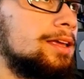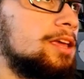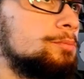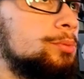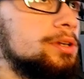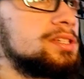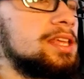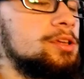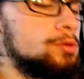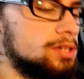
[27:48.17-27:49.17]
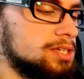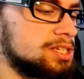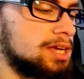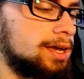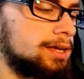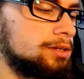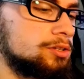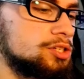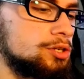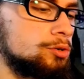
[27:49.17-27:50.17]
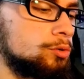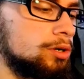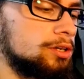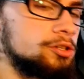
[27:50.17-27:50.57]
inputs that you can assign to